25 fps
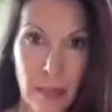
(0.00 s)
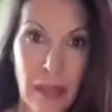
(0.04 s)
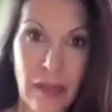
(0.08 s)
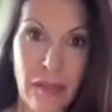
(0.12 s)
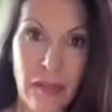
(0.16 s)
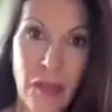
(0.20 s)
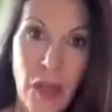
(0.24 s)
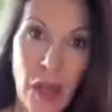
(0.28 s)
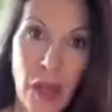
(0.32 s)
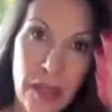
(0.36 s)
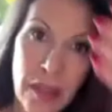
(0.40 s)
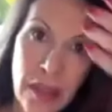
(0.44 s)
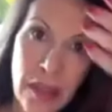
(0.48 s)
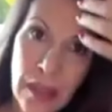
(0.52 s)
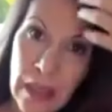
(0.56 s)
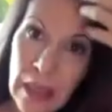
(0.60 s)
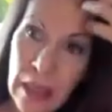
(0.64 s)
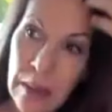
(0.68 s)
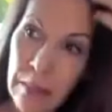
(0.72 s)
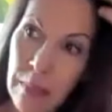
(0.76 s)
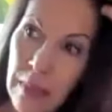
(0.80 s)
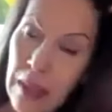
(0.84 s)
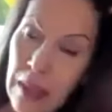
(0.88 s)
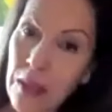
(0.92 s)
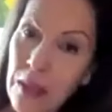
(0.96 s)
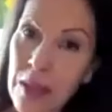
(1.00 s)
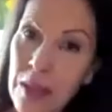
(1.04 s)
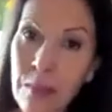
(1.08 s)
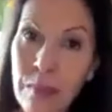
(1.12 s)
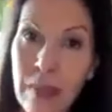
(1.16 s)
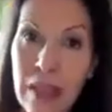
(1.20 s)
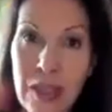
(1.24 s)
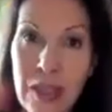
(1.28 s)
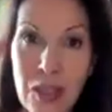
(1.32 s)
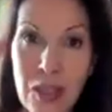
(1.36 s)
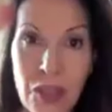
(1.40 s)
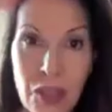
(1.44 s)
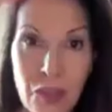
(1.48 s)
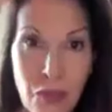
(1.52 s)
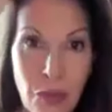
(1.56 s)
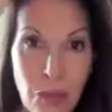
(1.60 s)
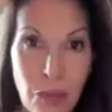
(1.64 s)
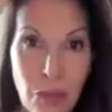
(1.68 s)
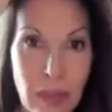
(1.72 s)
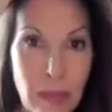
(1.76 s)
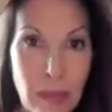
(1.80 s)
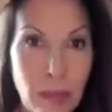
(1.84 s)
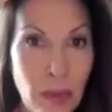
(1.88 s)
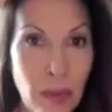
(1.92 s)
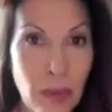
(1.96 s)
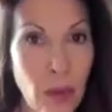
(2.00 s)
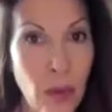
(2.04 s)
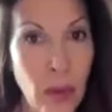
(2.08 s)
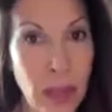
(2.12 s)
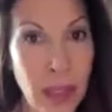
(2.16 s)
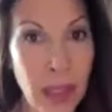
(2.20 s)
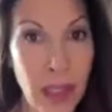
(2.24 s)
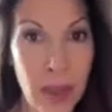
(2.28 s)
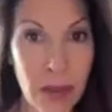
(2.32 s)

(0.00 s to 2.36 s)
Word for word: I've gotten emails and messages from people going,